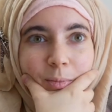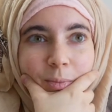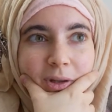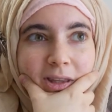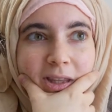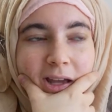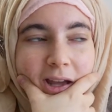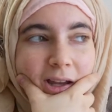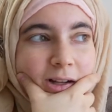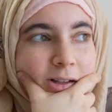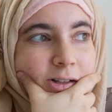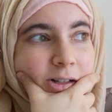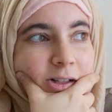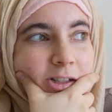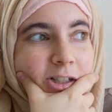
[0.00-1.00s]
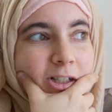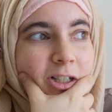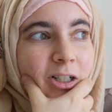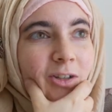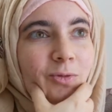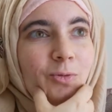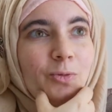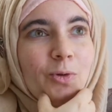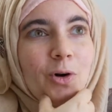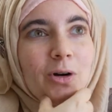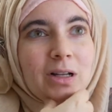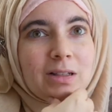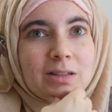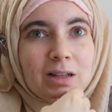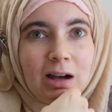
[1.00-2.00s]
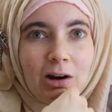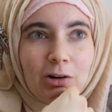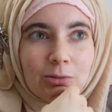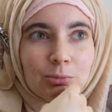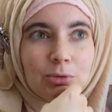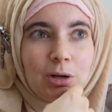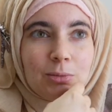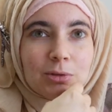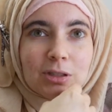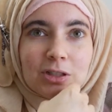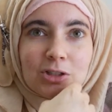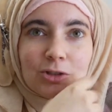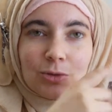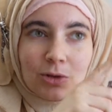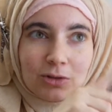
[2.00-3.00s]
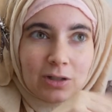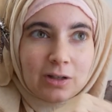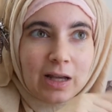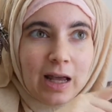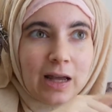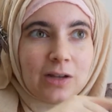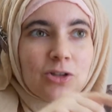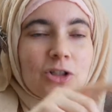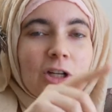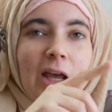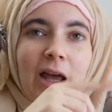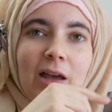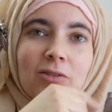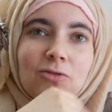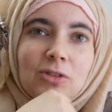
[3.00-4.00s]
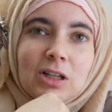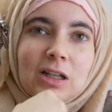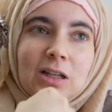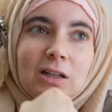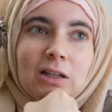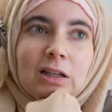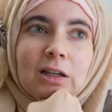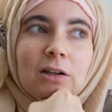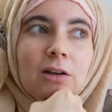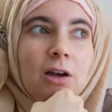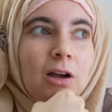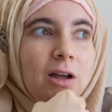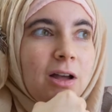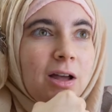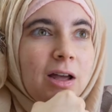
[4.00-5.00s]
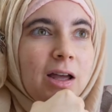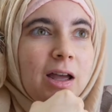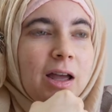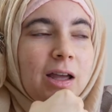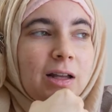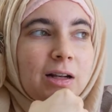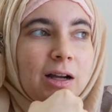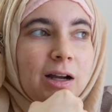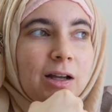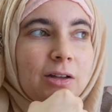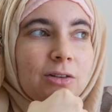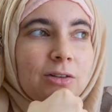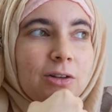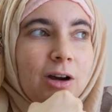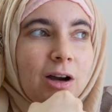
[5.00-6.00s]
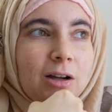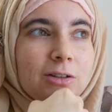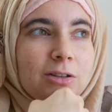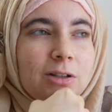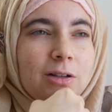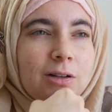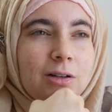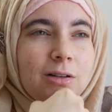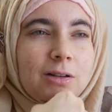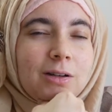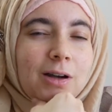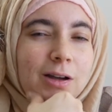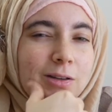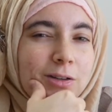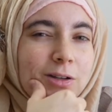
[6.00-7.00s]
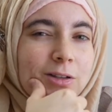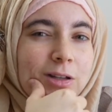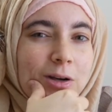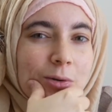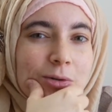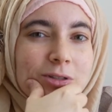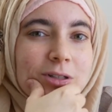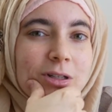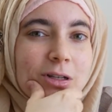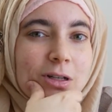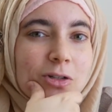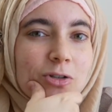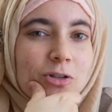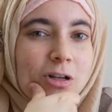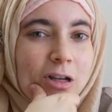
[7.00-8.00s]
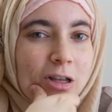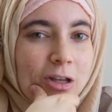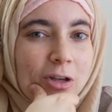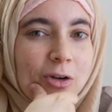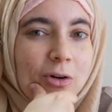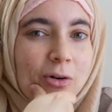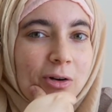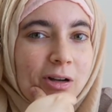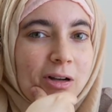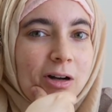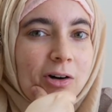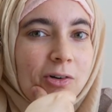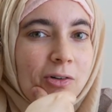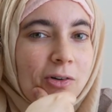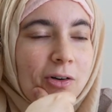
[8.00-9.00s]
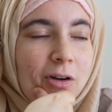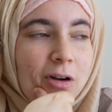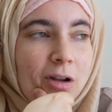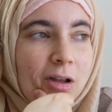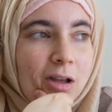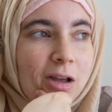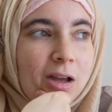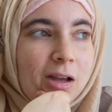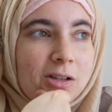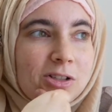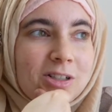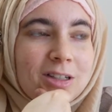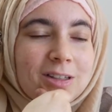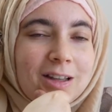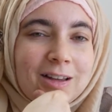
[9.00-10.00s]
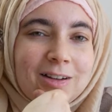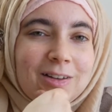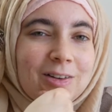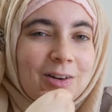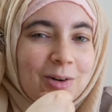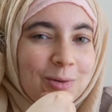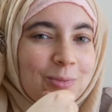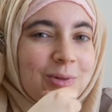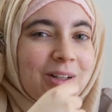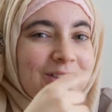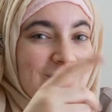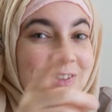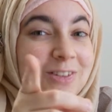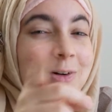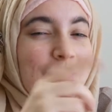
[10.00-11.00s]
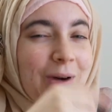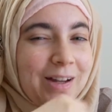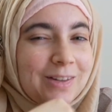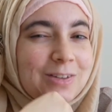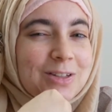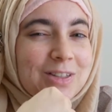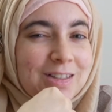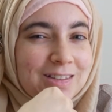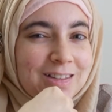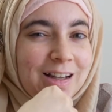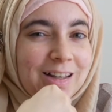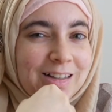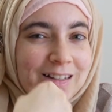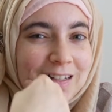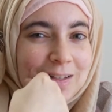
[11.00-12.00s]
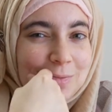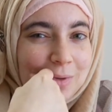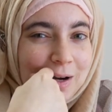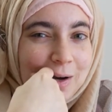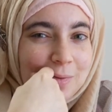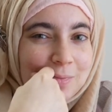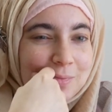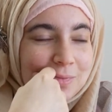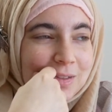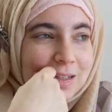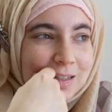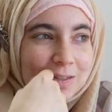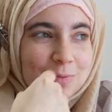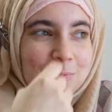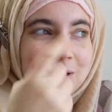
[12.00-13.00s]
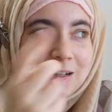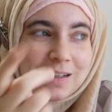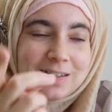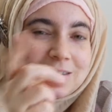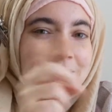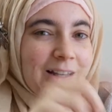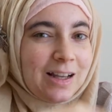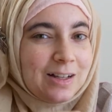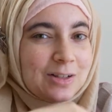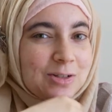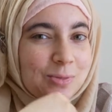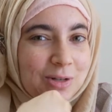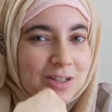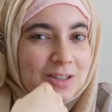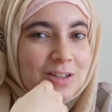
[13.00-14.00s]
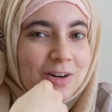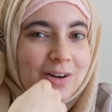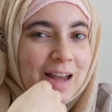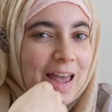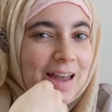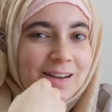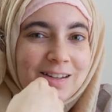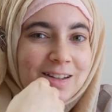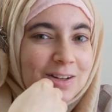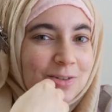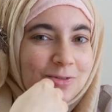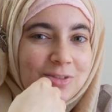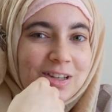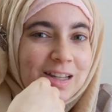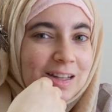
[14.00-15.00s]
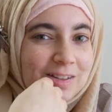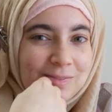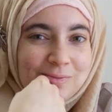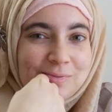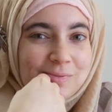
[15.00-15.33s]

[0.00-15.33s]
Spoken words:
But then she wrote it down properly. She wrote down H-A-V-E. And I thought that was going to trick you, you know? And she said, oh, but do you know why there's a silent E, Mom? It's because English words don't end in a V.